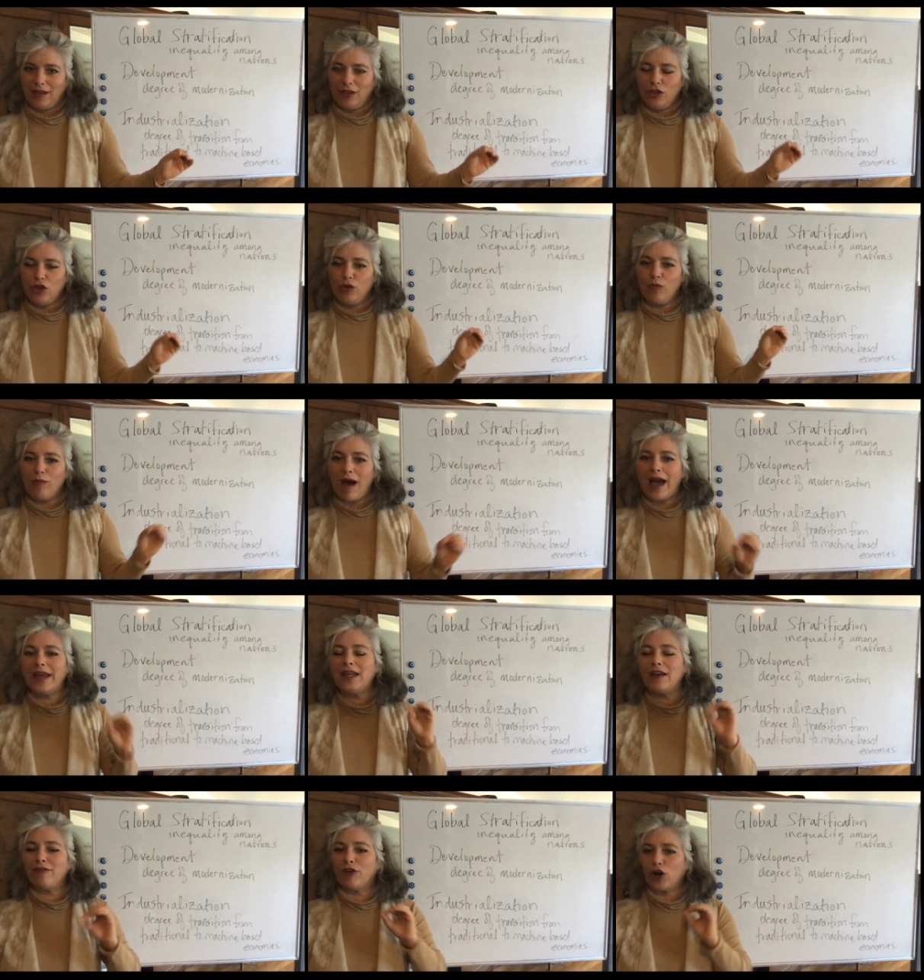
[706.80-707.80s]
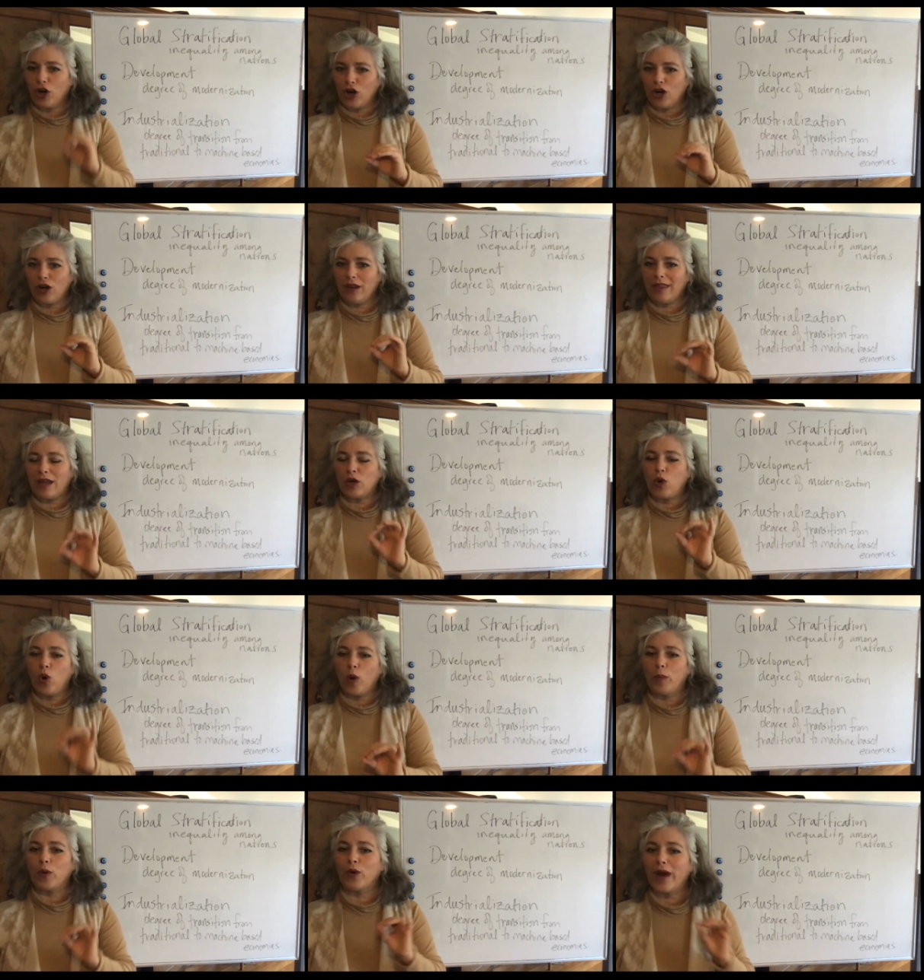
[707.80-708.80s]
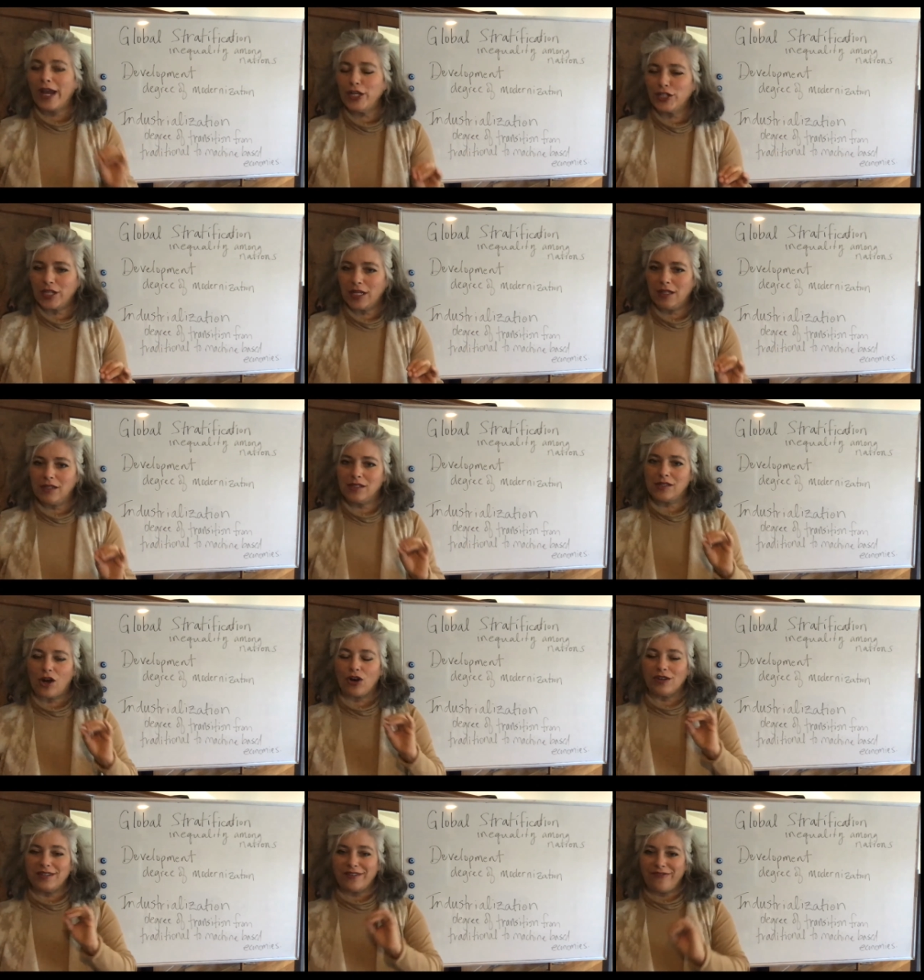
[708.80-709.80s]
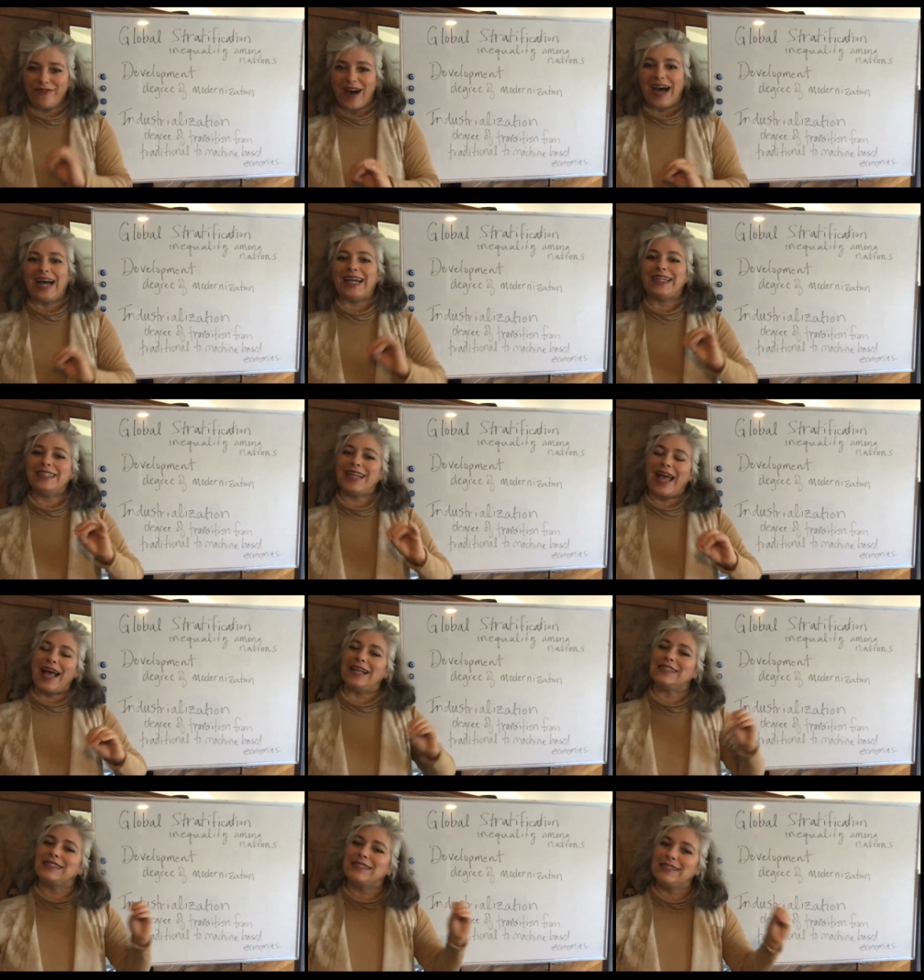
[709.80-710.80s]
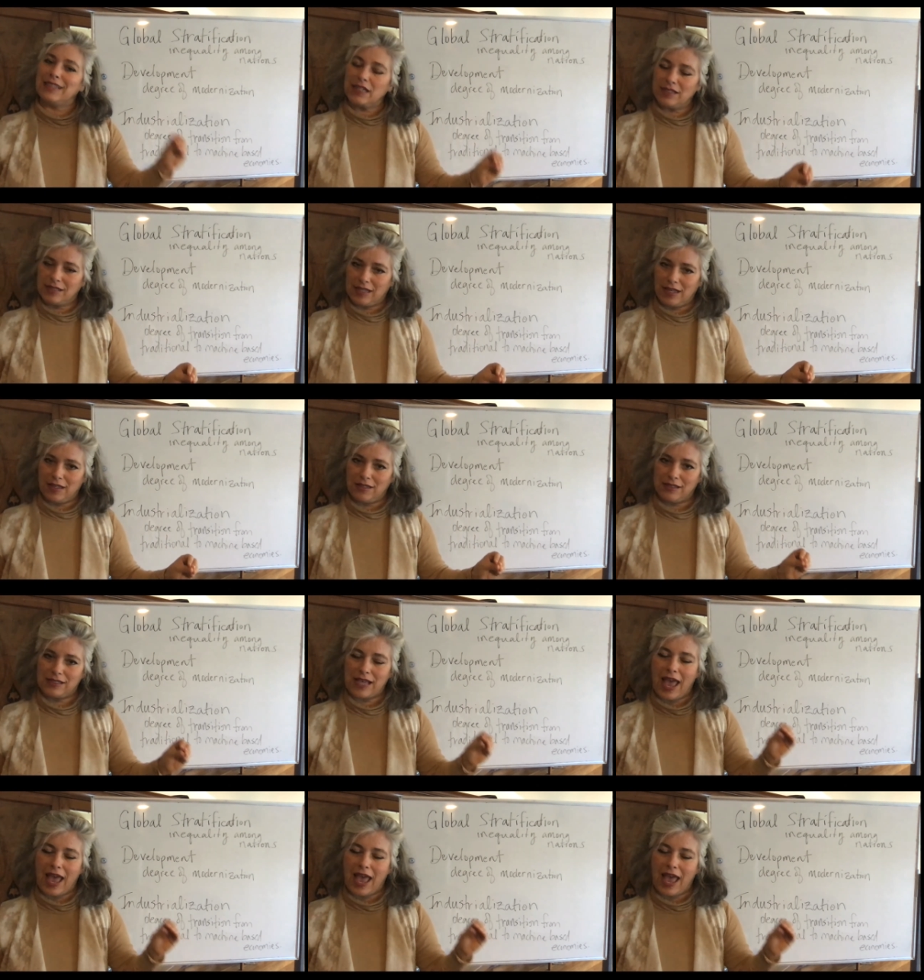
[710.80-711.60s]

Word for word: You might have heard that corporations are defined as citizens,